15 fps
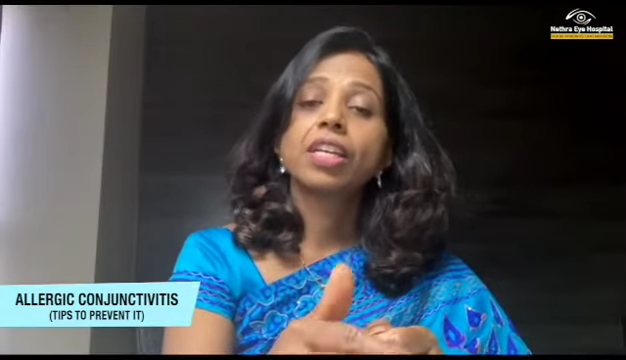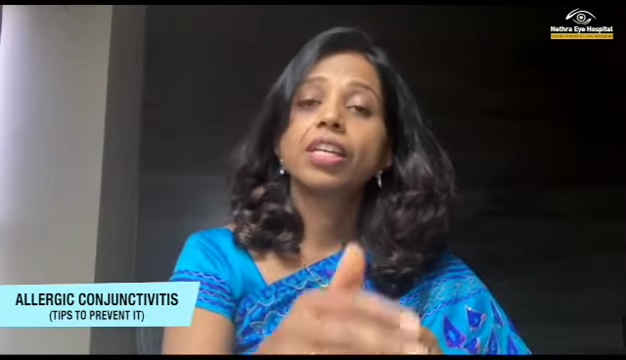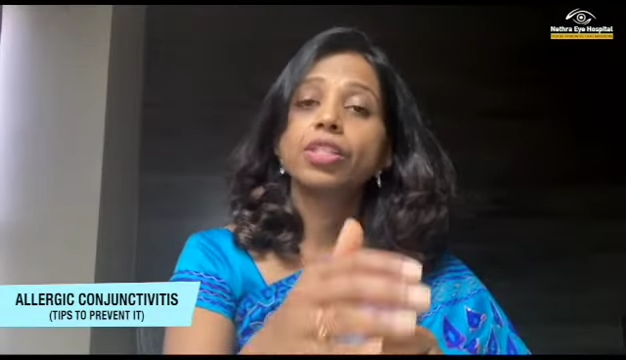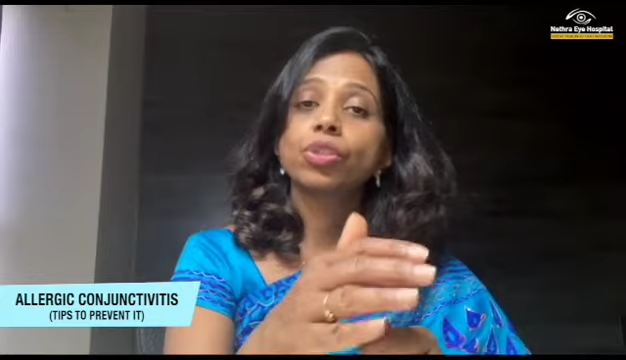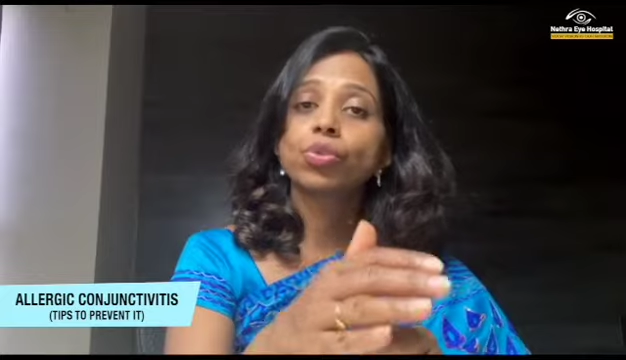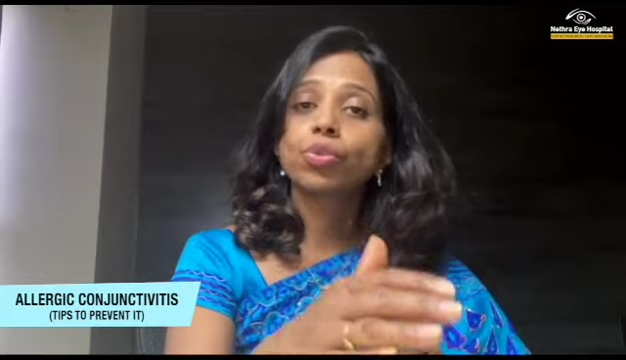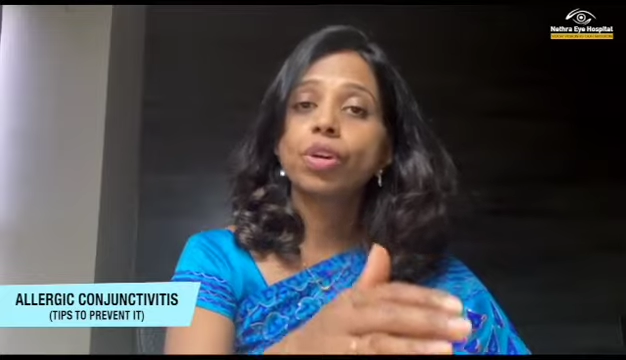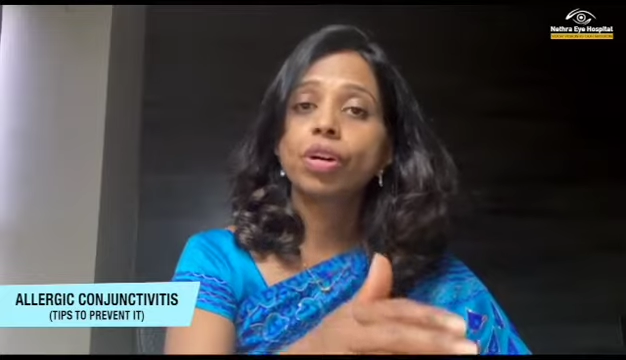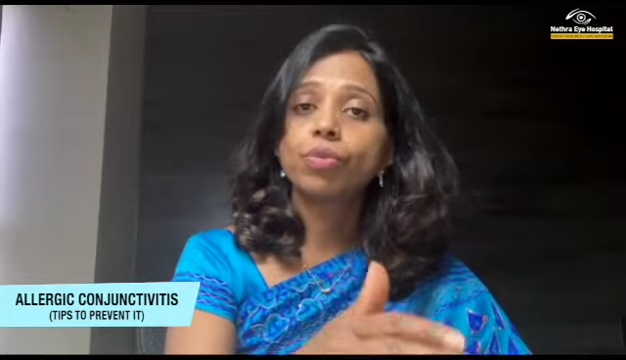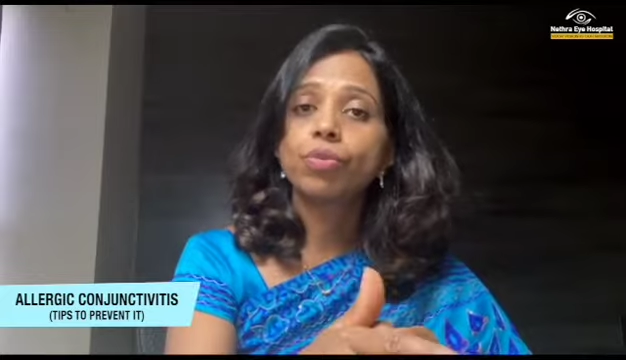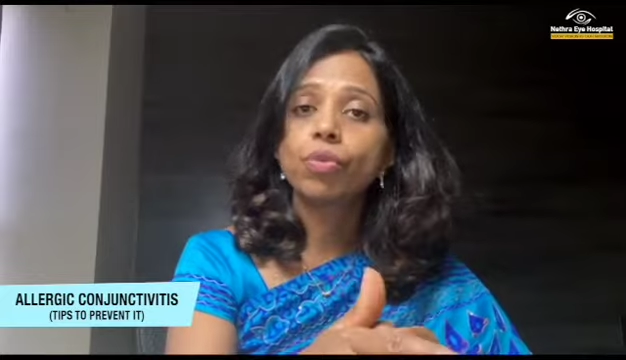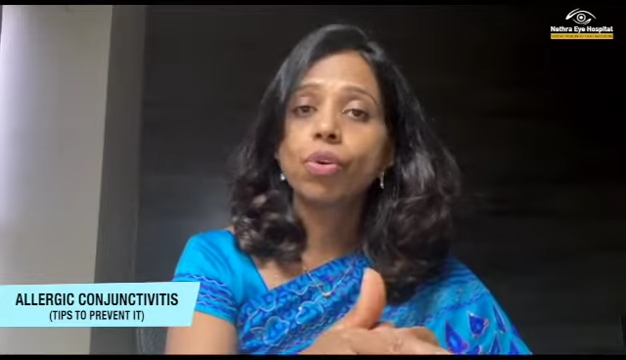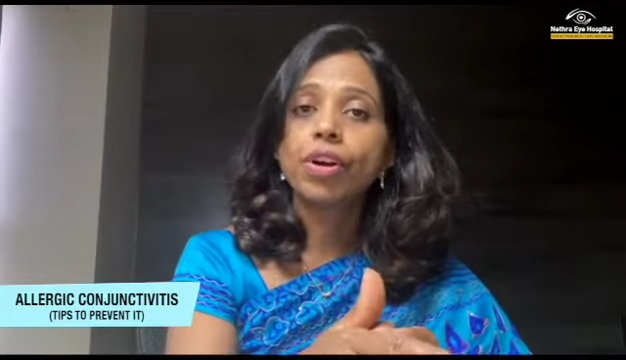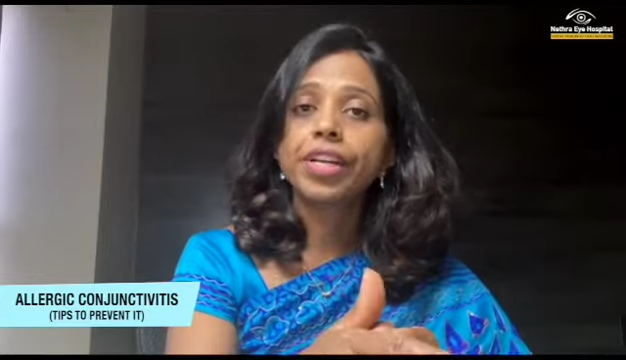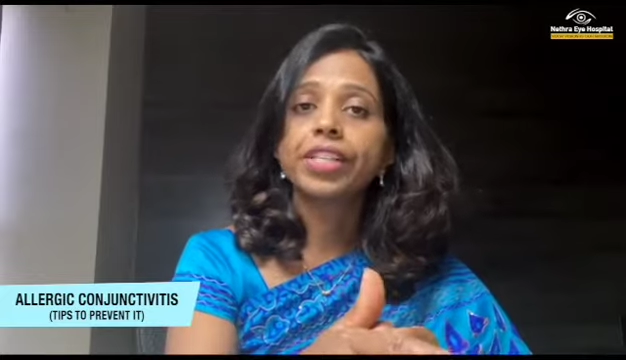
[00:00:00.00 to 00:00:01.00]
is to
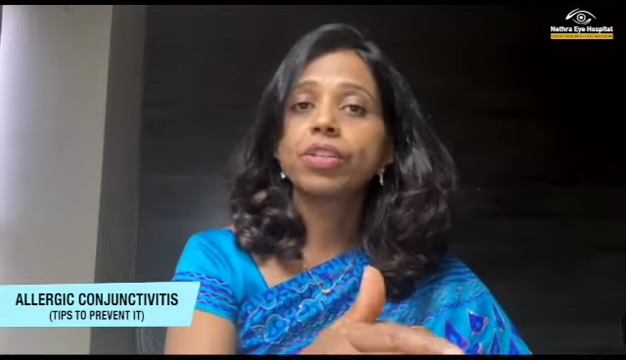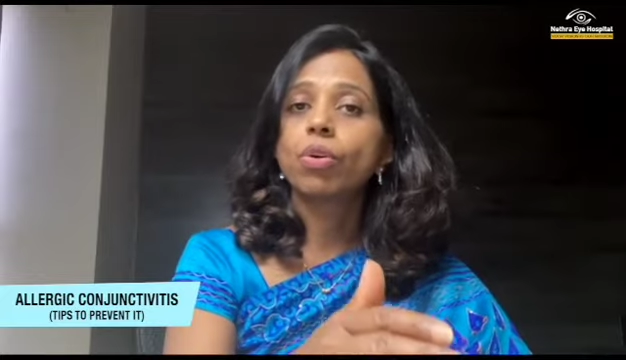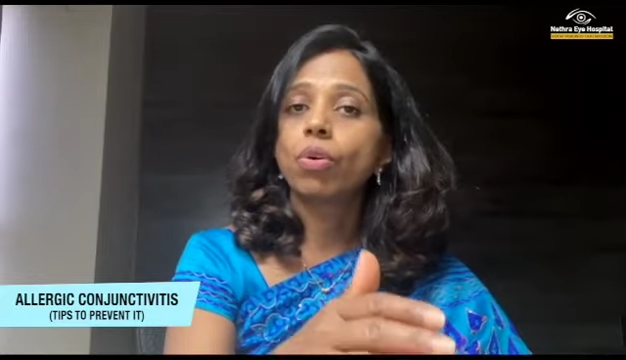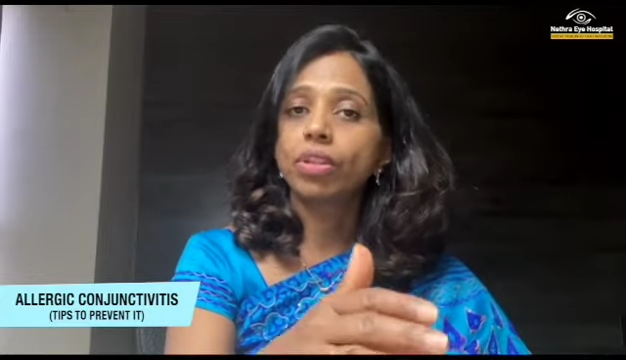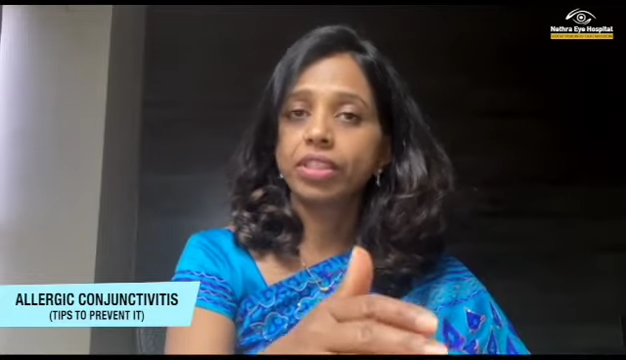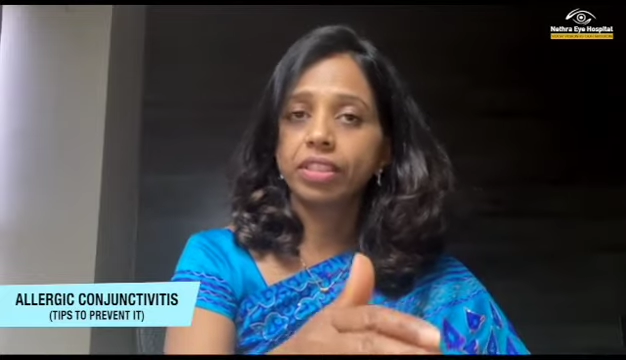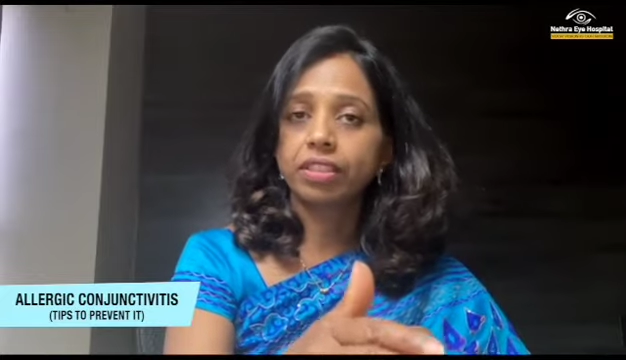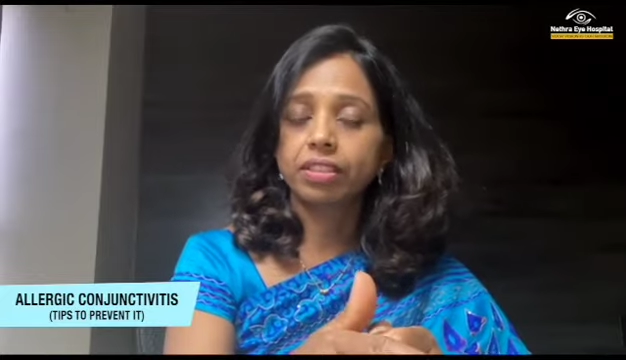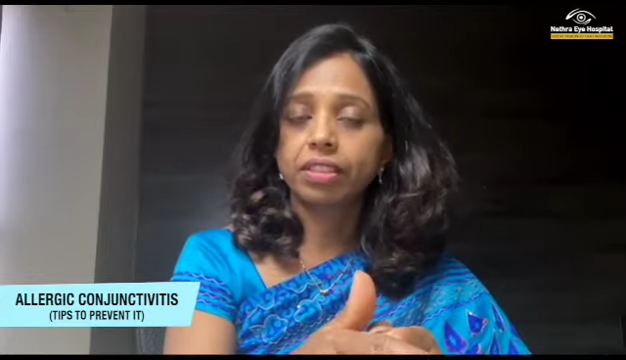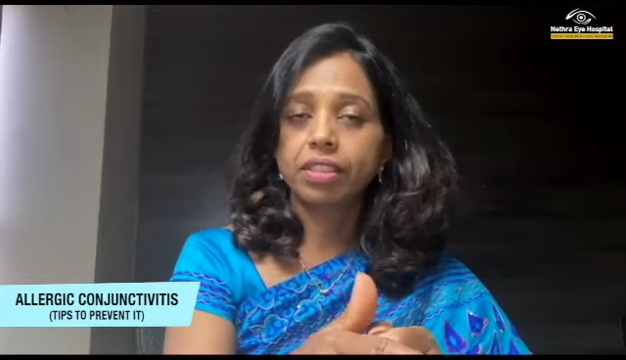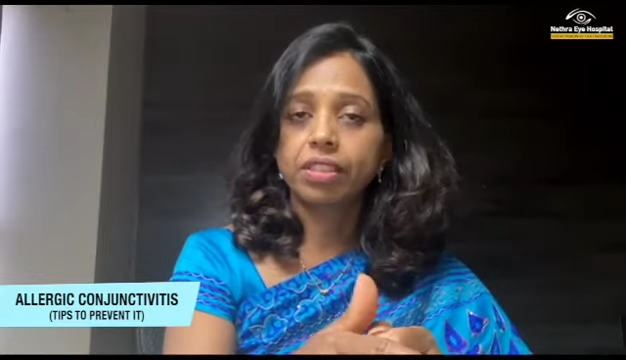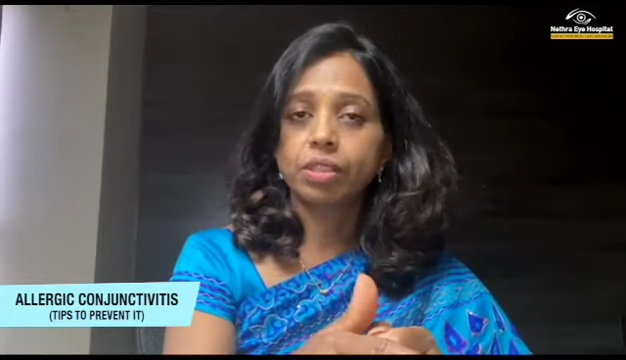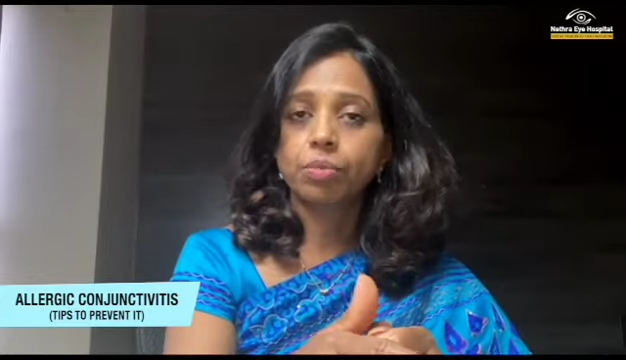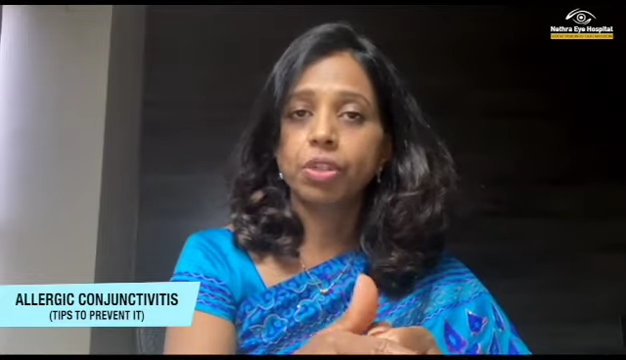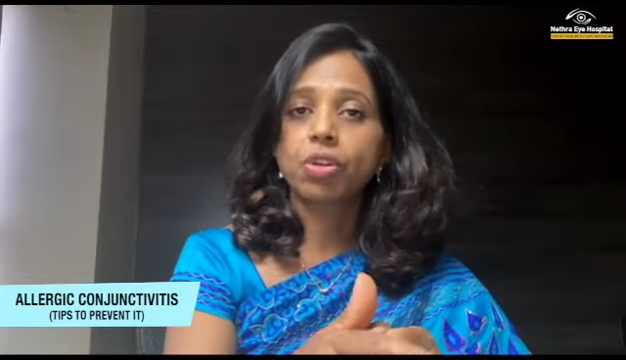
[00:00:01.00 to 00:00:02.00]
avoid all these
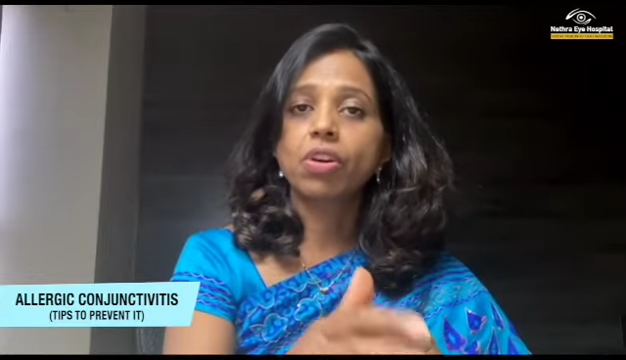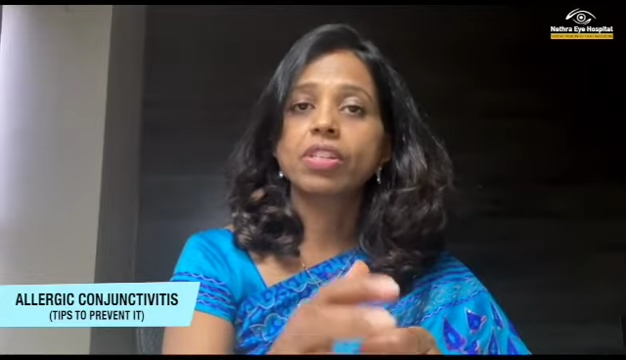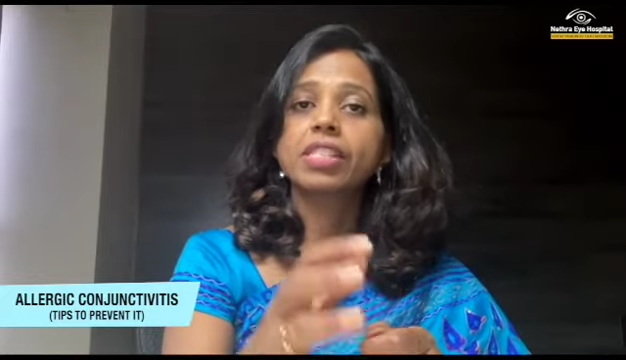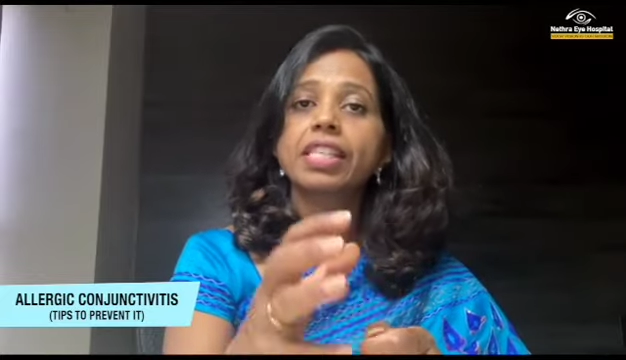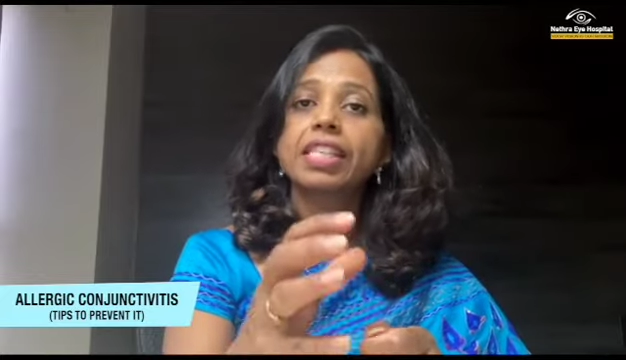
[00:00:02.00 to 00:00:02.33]
things because